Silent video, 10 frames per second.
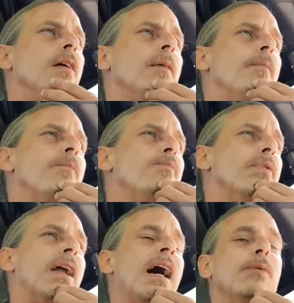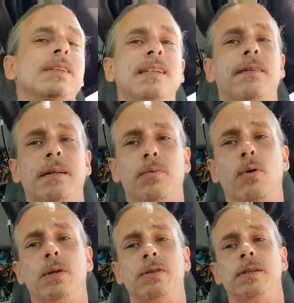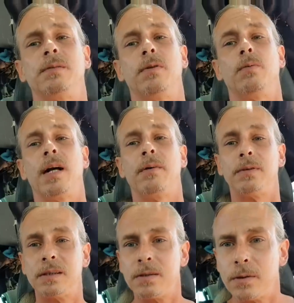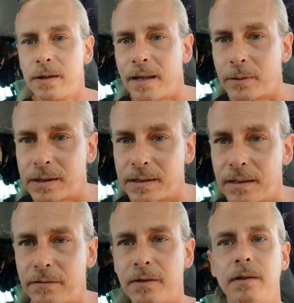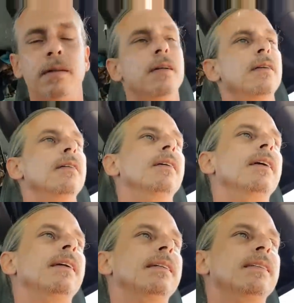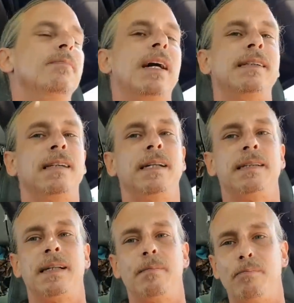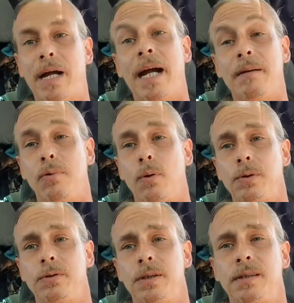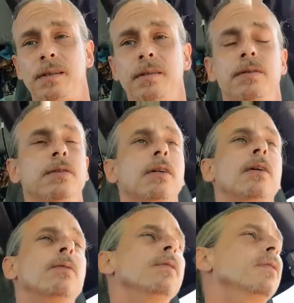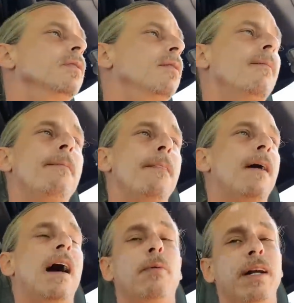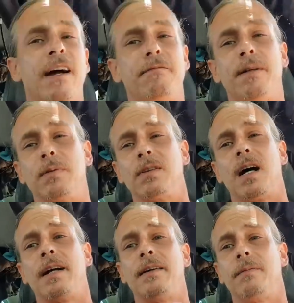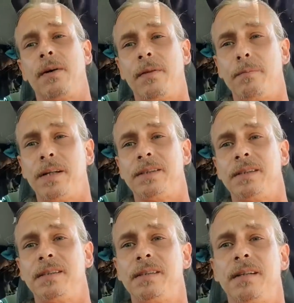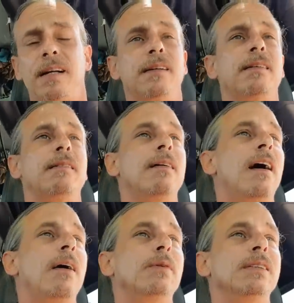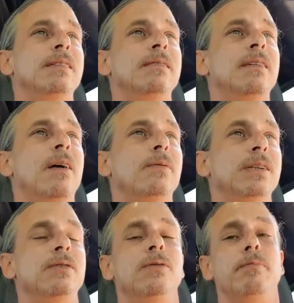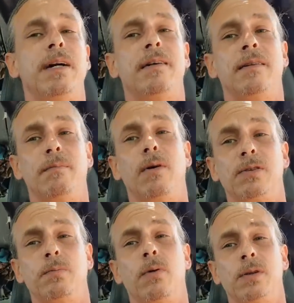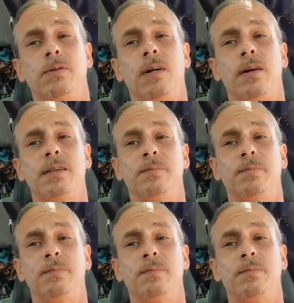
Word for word: um, but I was selling portraits but what I was doing that was different is my sign said bad portraits so I would have people lined up on the benches, and I was I was doing better than most portrait